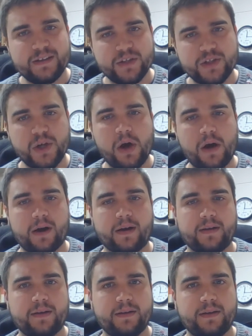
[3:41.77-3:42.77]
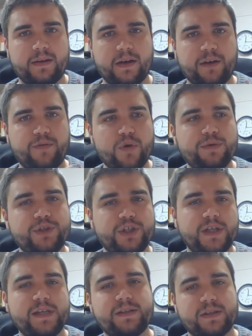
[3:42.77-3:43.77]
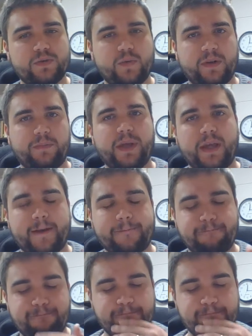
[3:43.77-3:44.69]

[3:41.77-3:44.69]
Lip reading: song, of who Jesus will be.